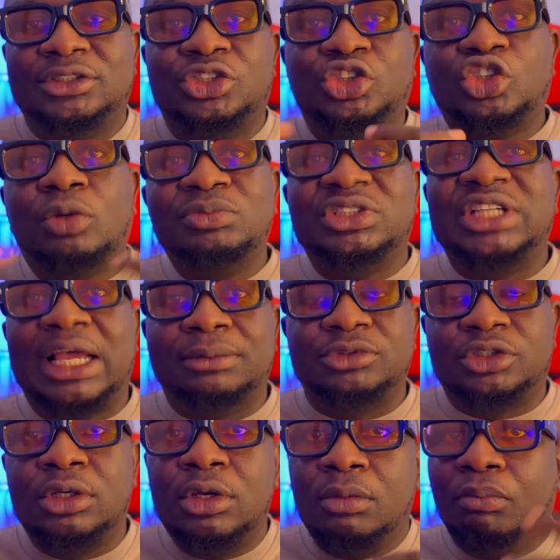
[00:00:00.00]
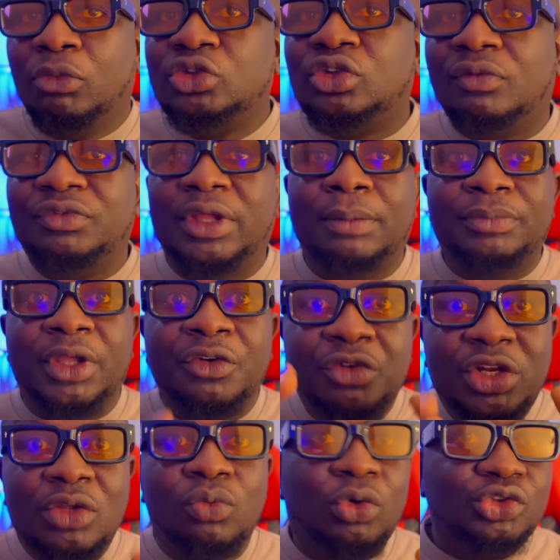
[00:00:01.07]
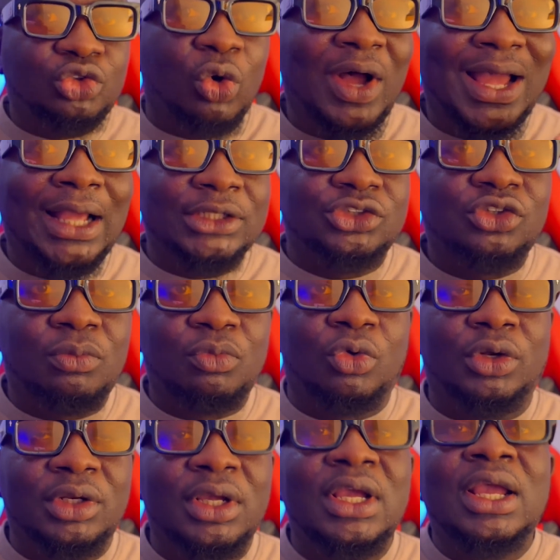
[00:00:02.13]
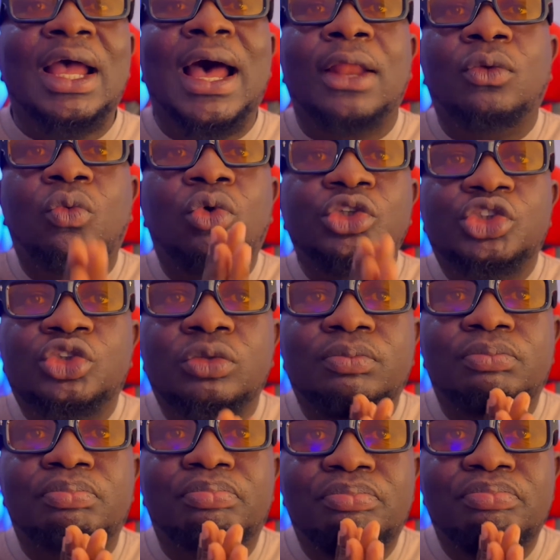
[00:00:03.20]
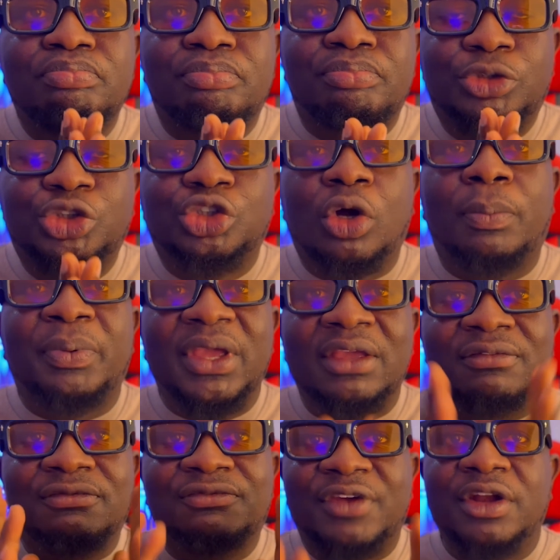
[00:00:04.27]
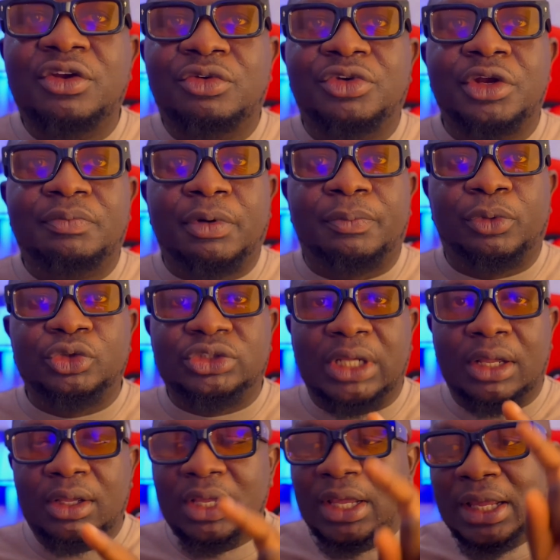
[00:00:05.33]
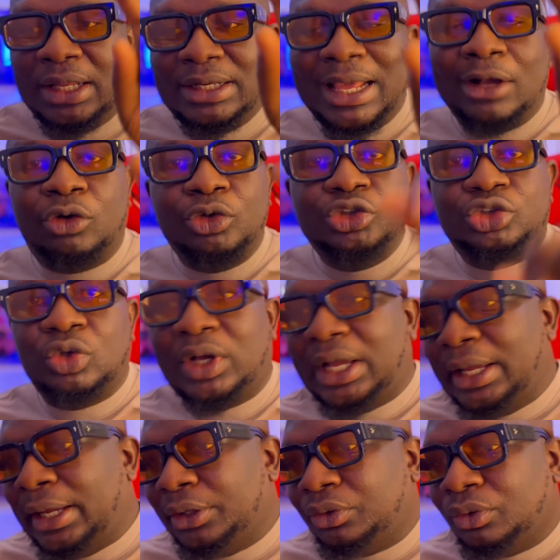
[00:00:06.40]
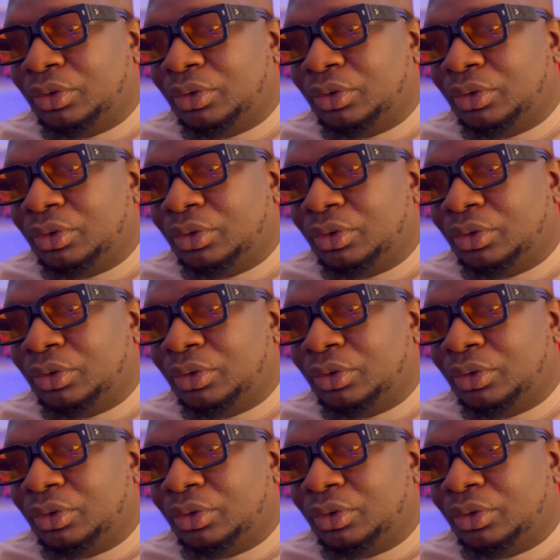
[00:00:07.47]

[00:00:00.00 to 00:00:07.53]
Sometimes, most of them, they really want to hire someone, and once you drop a very great proposal, they are going to hire you.